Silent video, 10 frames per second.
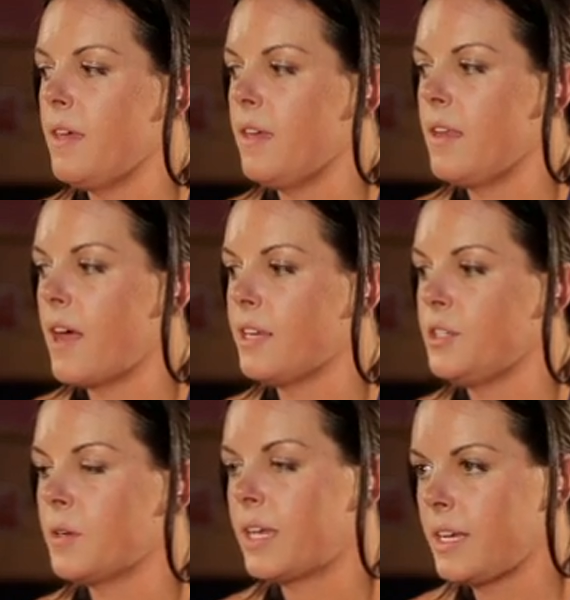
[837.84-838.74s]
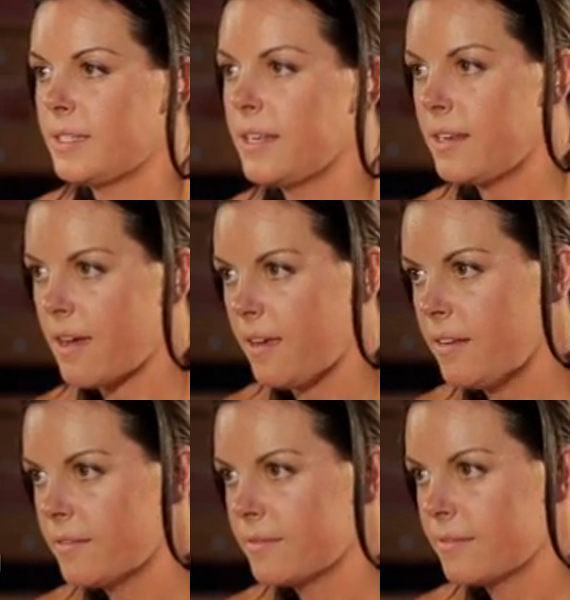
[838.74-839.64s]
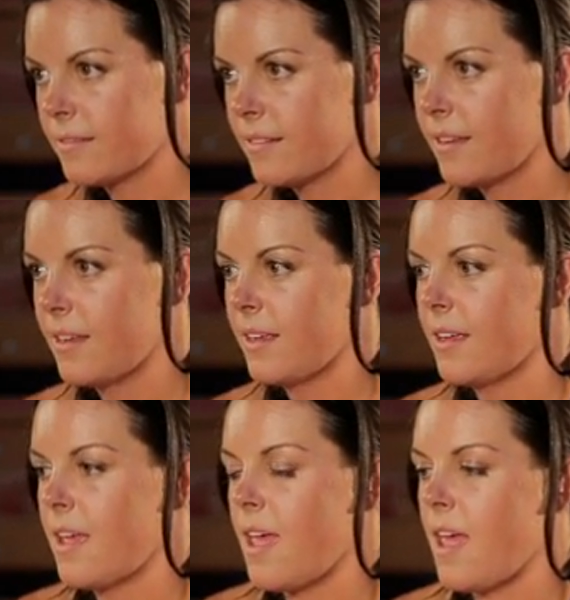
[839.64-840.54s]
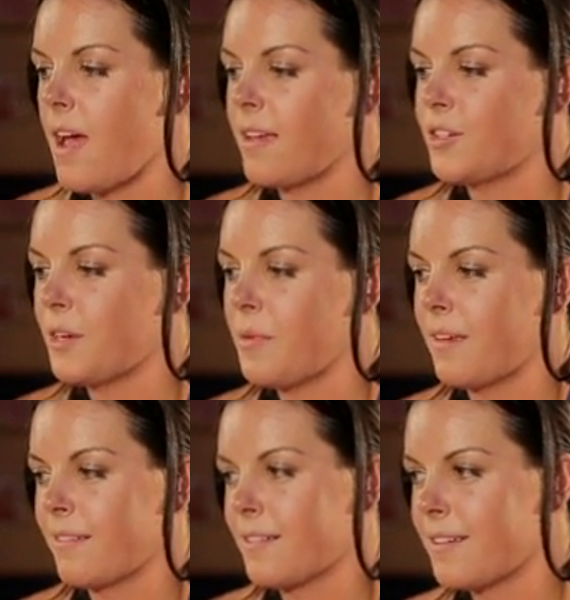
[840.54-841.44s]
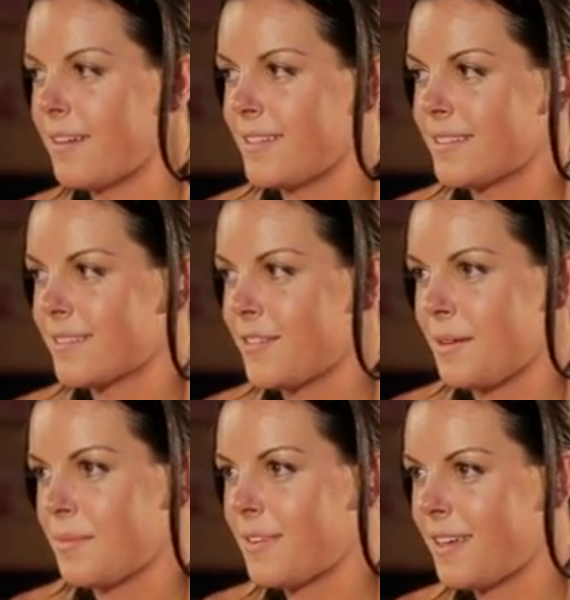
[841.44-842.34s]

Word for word: then I do a casein at night. I try to make a little ice cream